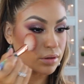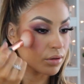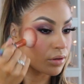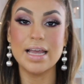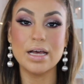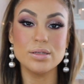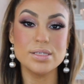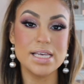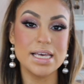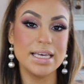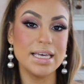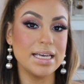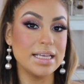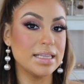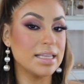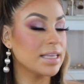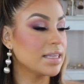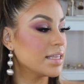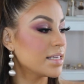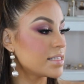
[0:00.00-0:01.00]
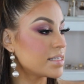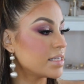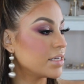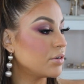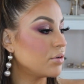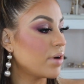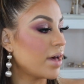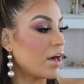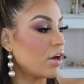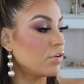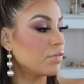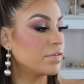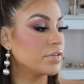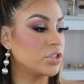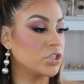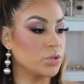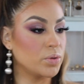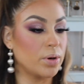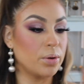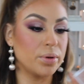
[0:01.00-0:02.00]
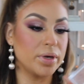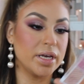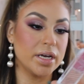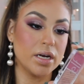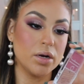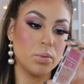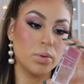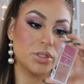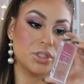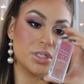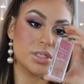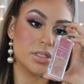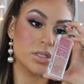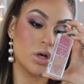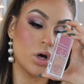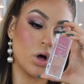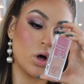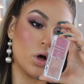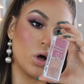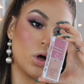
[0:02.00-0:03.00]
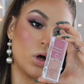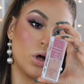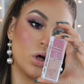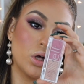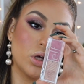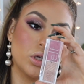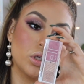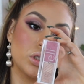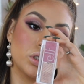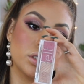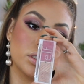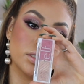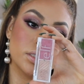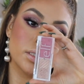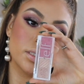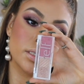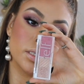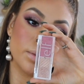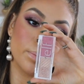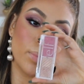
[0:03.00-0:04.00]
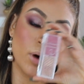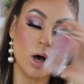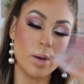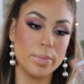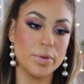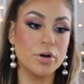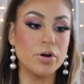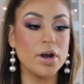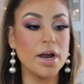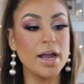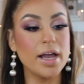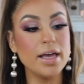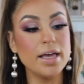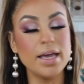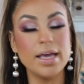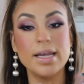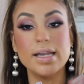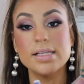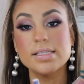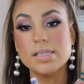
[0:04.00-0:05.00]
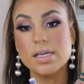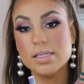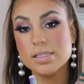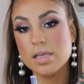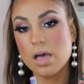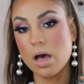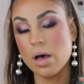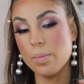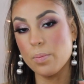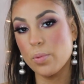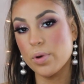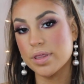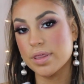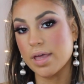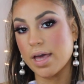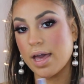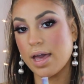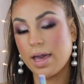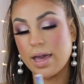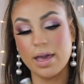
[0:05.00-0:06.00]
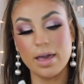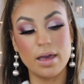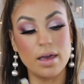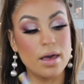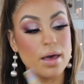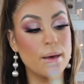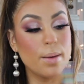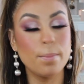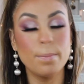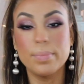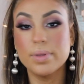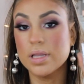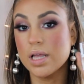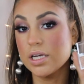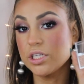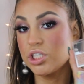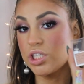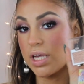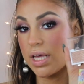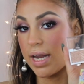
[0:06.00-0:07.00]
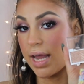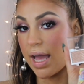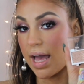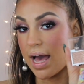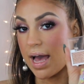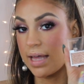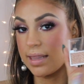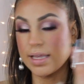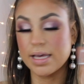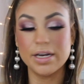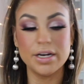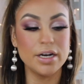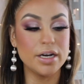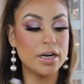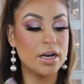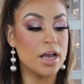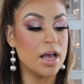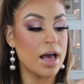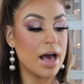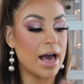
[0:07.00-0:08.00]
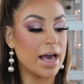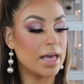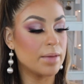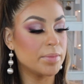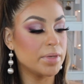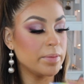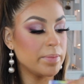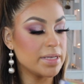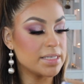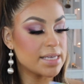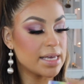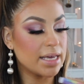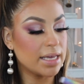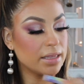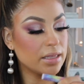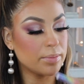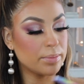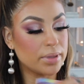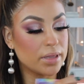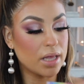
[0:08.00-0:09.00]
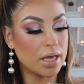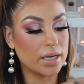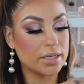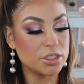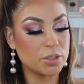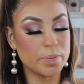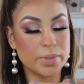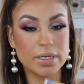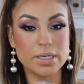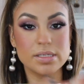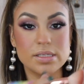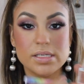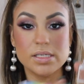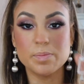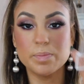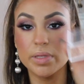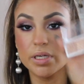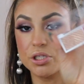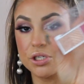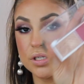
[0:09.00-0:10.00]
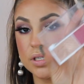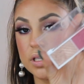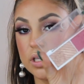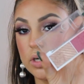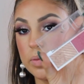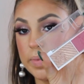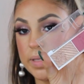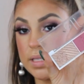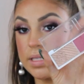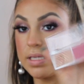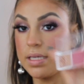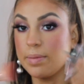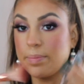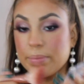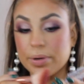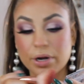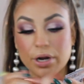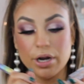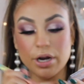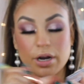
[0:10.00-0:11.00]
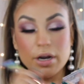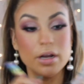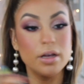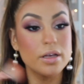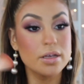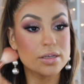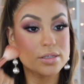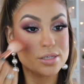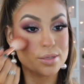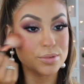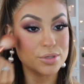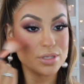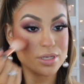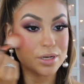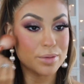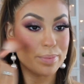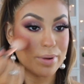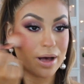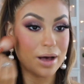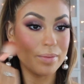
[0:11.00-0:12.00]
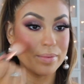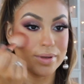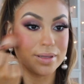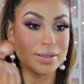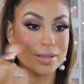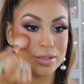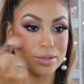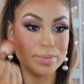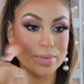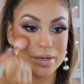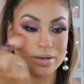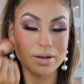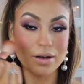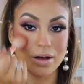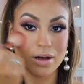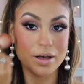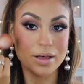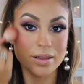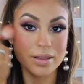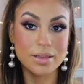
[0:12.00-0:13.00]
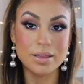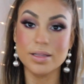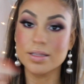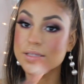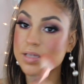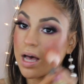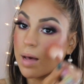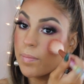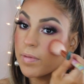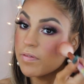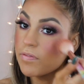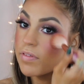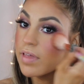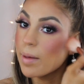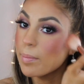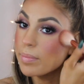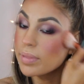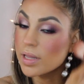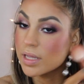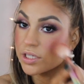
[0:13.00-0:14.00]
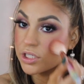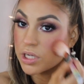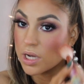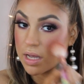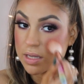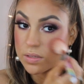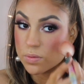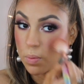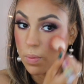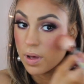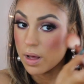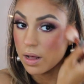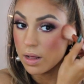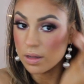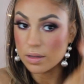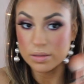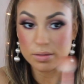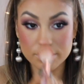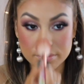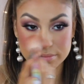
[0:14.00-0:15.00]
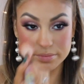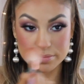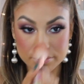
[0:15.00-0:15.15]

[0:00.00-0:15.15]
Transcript: Now taking this little e.l.f. duo here, which is called Pomegranate, and it does come with a blush and a highlighter. I am going to be taking the blush because this blush is a little bit deeper, so I'm just going to pop a little bit on top of that blush as well.